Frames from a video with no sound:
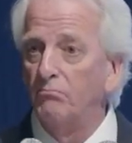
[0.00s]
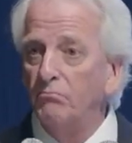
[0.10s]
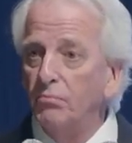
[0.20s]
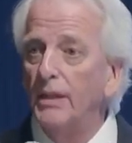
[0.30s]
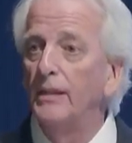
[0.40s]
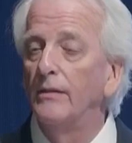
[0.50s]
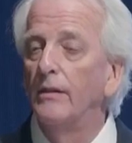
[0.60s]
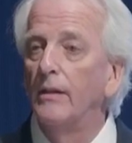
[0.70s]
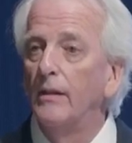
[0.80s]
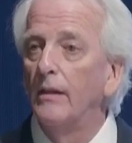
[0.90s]
been
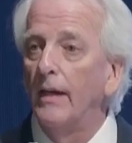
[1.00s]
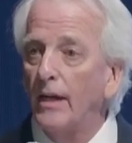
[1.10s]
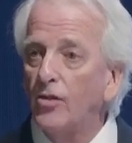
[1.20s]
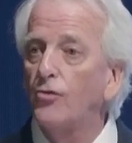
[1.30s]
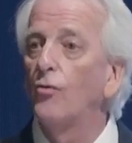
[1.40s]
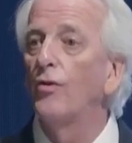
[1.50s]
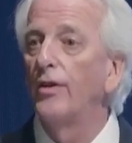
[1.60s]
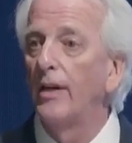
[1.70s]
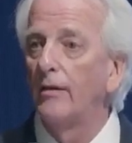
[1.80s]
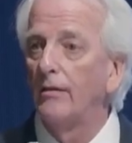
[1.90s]

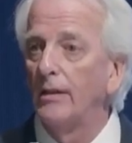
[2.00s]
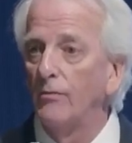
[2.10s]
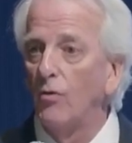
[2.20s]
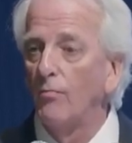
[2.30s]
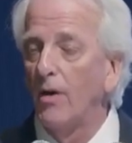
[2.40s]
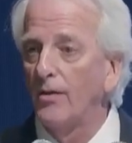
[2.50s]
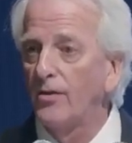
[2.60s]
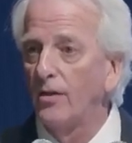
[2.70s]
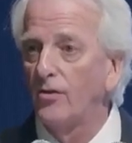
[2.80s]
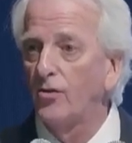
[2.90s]
extraordinarily
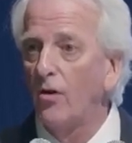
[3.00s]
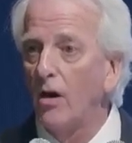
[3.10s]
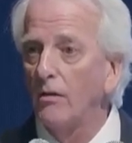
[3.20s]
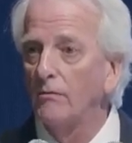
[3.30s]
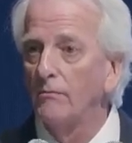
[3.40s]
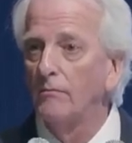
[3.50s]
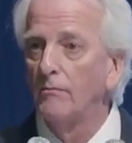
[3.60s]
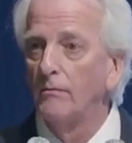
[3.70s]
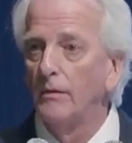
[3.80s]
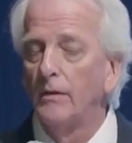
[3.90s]
robust and strong,
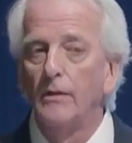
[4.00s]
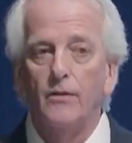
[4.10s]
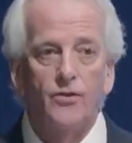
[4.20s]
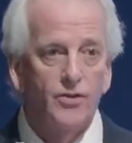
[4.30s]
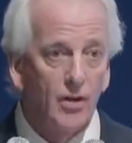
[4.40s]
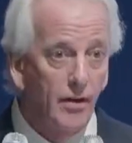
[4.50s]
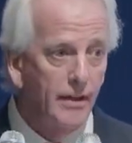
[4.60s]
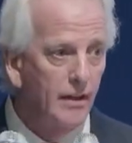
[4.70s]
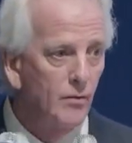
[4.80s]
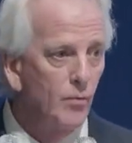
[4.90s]

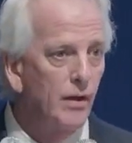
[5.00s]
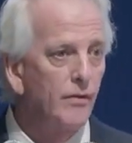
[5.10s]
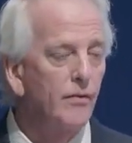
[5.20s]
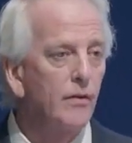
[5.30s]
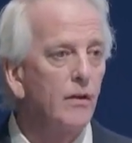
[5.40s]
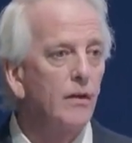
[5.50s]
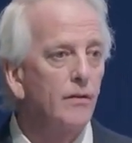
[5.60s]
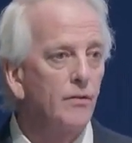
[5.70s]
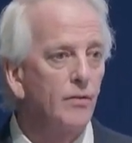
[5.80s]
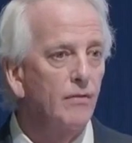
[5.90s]
starting with
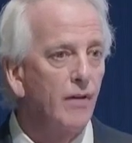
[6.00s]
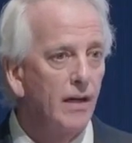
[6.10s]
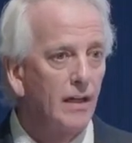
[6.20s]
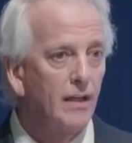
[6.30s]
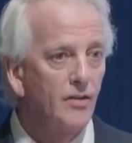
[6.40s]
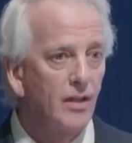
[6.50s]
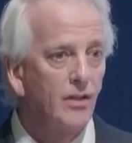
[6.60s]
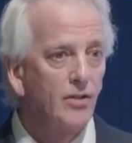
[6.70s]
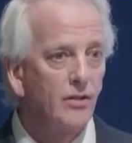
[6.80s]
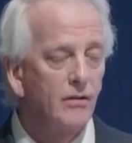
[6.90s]
the
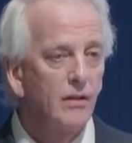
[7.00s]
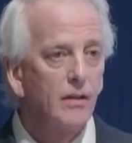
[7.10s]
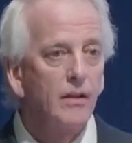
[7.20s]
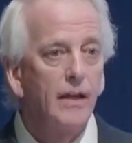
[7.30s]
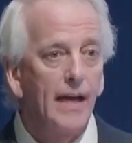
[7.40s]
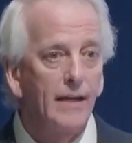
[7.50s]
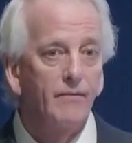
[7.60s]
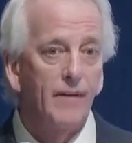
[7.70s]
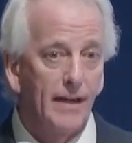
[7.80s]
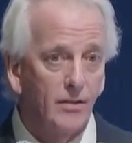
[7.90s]
revitalization and, in
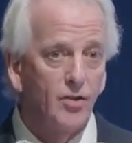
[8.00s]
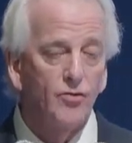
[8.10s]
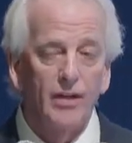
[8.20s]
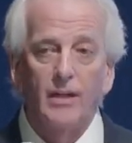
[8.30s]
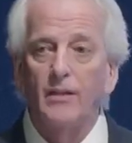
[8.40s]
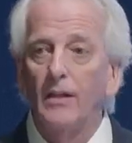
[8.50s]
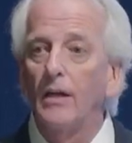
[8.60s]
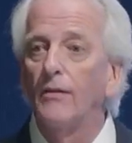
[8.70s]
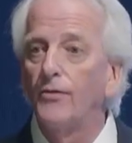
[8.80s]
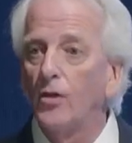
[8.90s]
fact, the strengthening
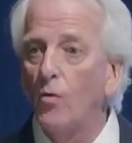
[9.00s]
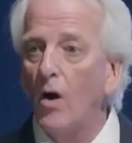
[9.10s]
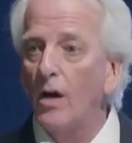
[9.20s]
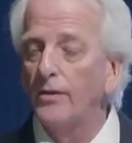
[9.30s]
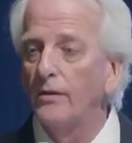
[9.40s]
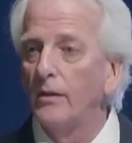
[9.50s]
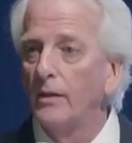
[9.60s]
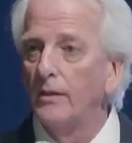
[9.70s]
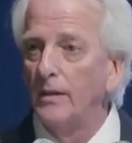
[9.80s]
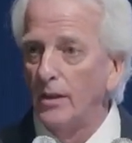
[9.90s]
of the Quad,
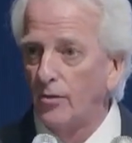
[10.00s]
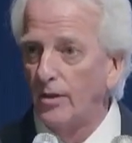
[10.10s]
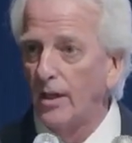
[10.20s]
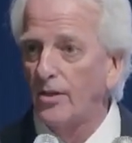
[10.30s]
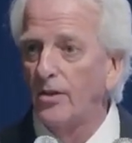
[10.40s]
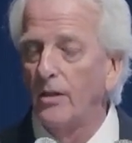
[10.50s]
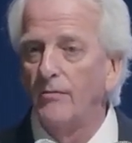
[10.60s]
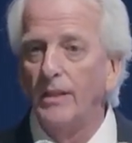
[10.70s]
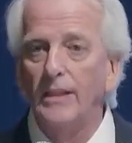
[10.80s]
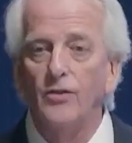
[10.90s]
the introduction of
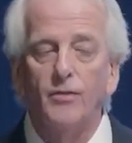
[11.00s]
leaders'